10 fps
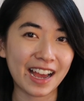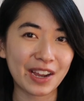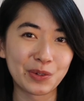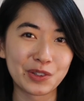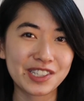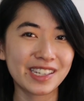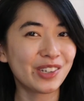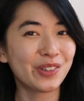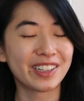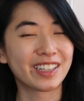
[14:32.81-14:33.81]
I will see
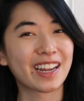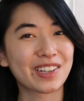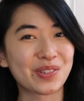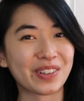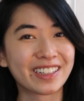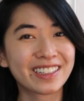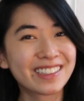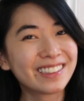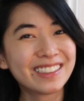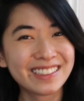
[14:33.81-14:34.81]
you in the next one.